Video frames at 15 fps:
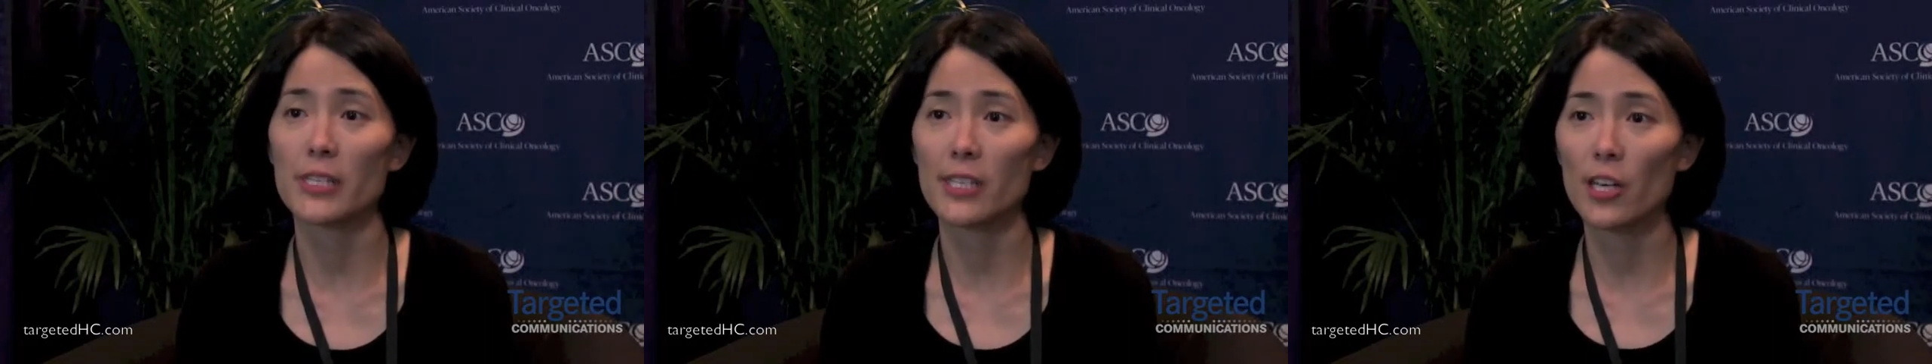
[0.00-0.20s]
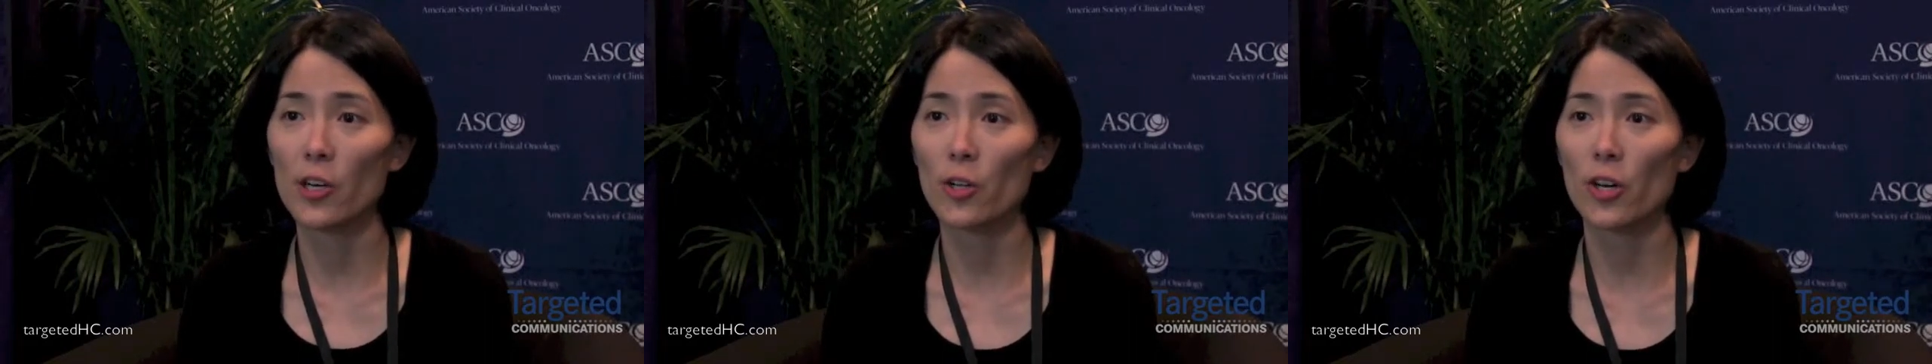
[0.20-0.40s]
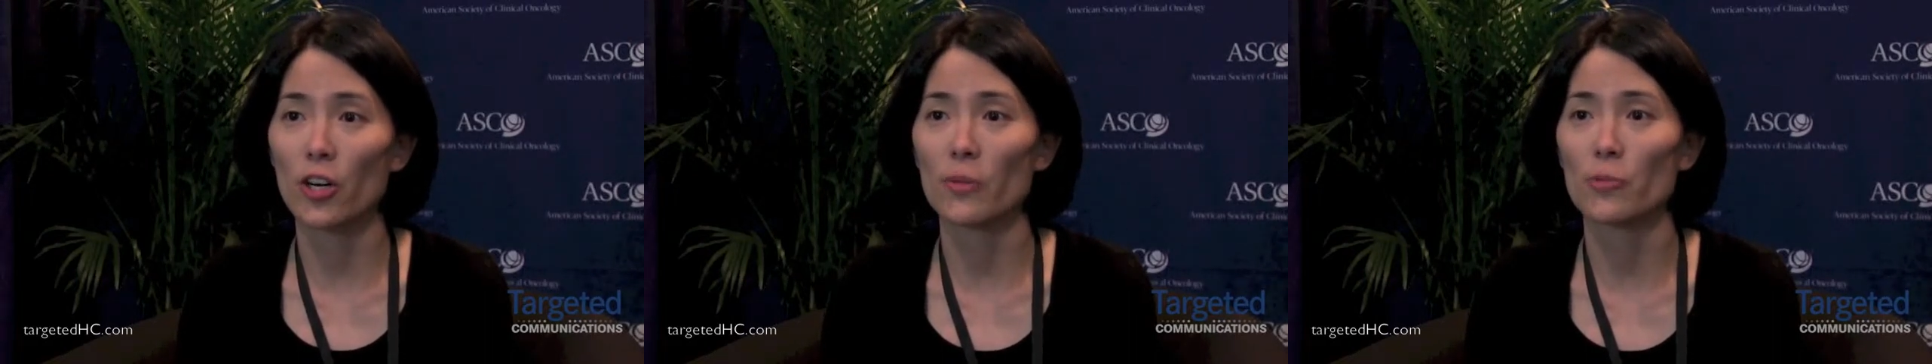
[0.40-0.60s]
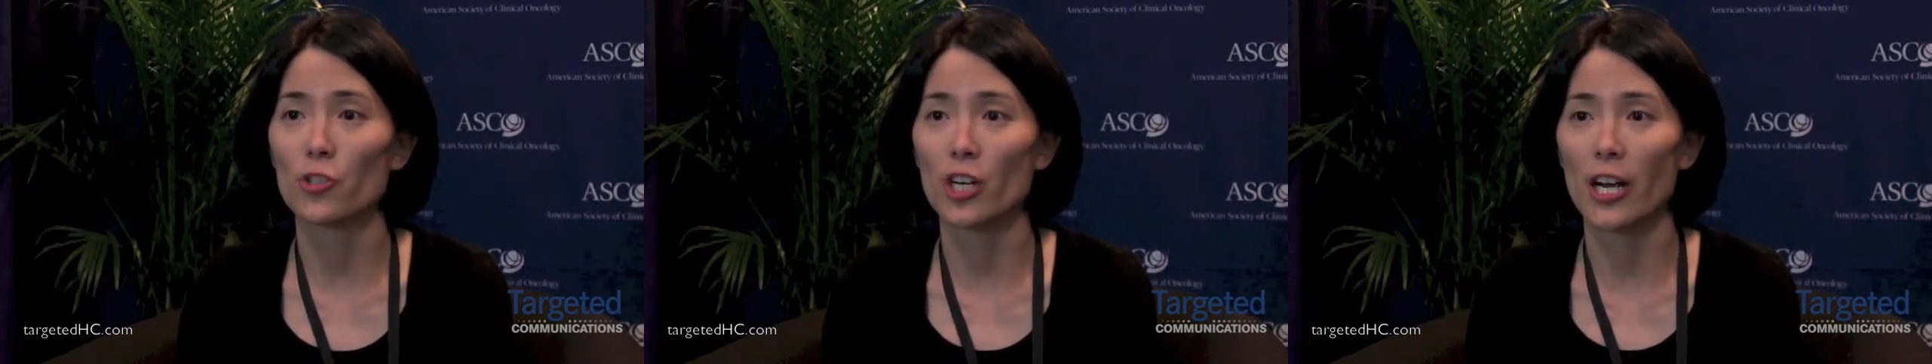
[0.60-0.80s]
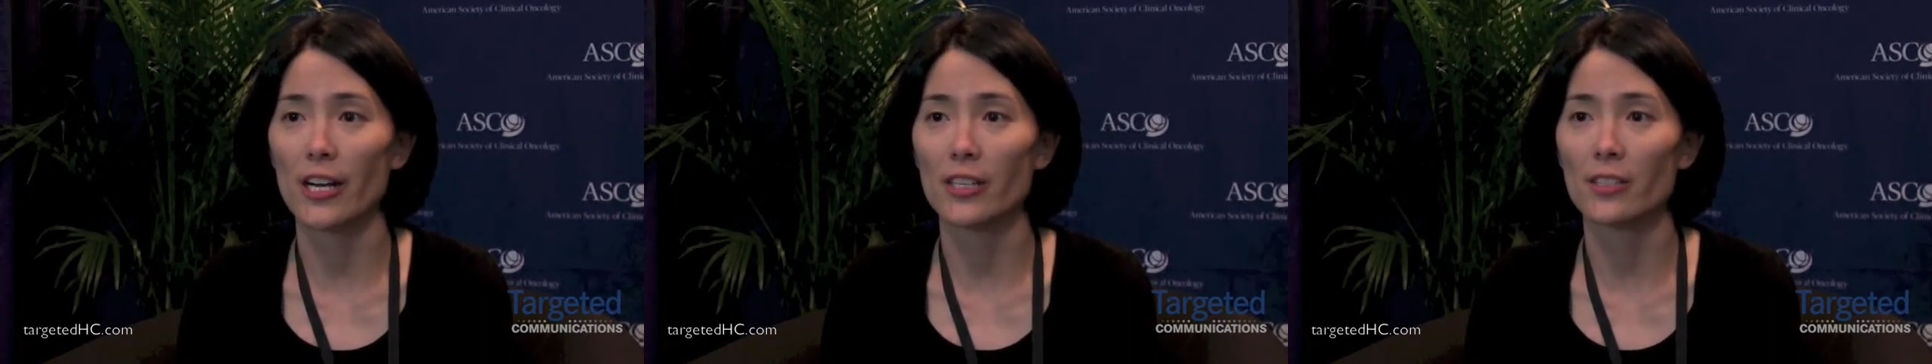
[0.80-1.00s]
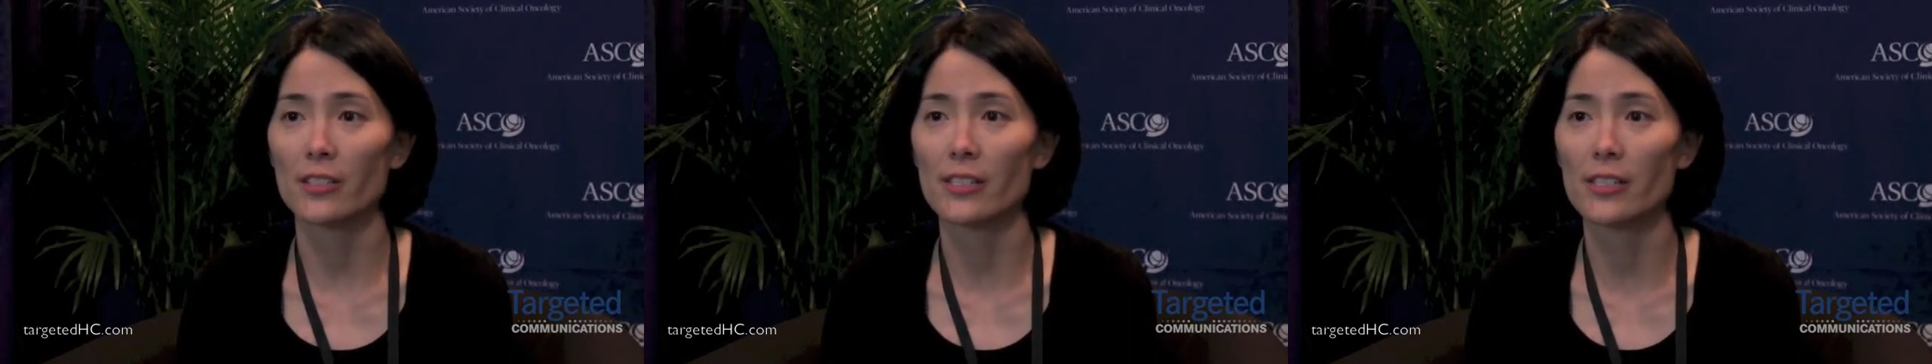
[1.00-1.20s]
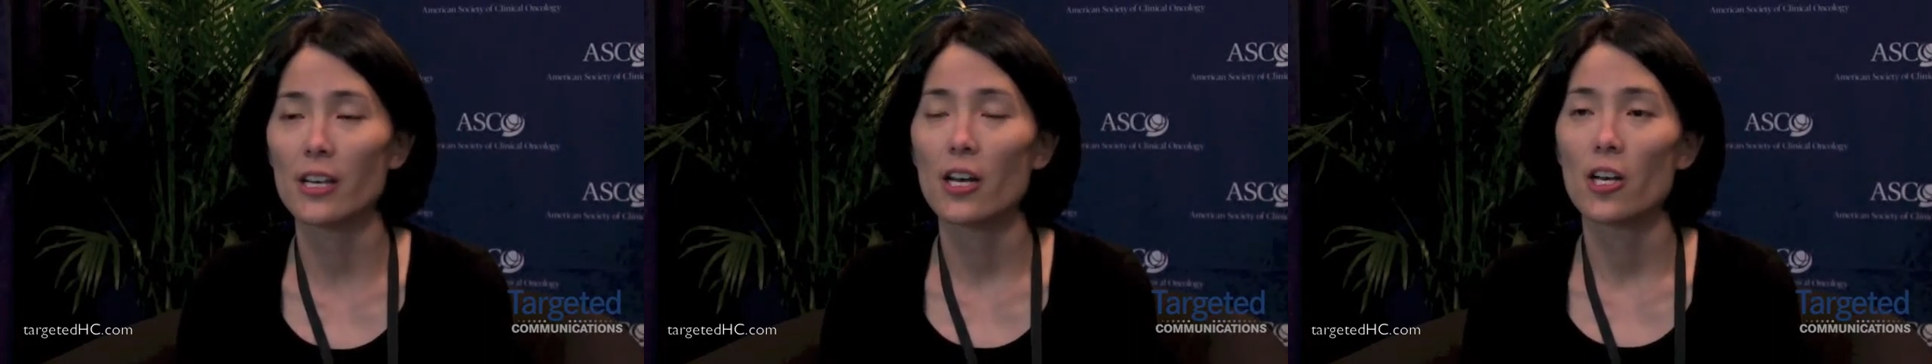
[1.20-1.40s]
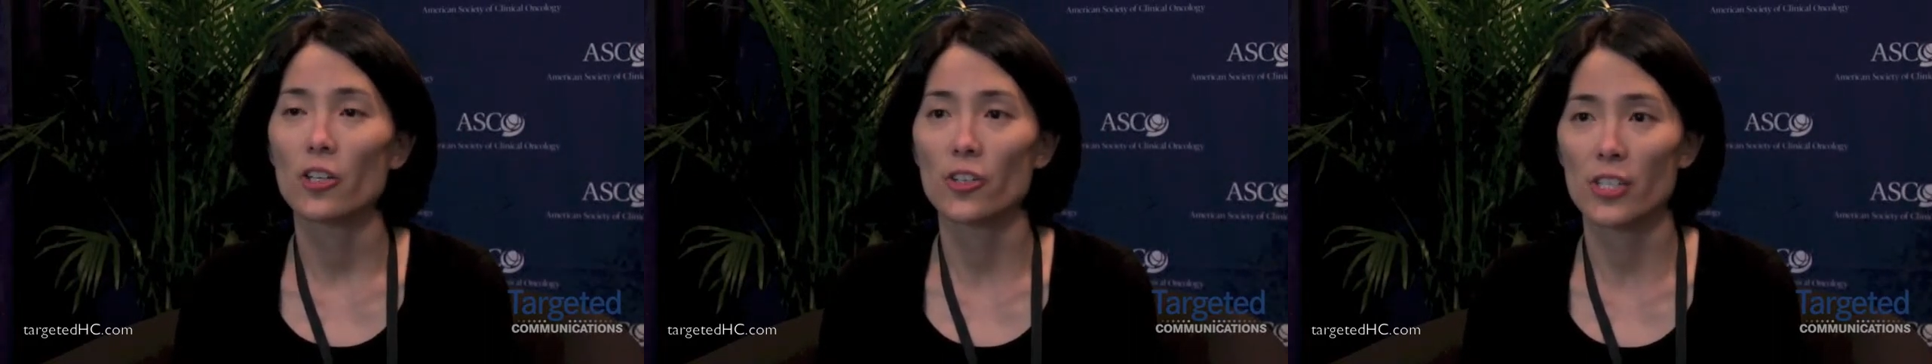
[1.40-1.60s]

single-arm trials,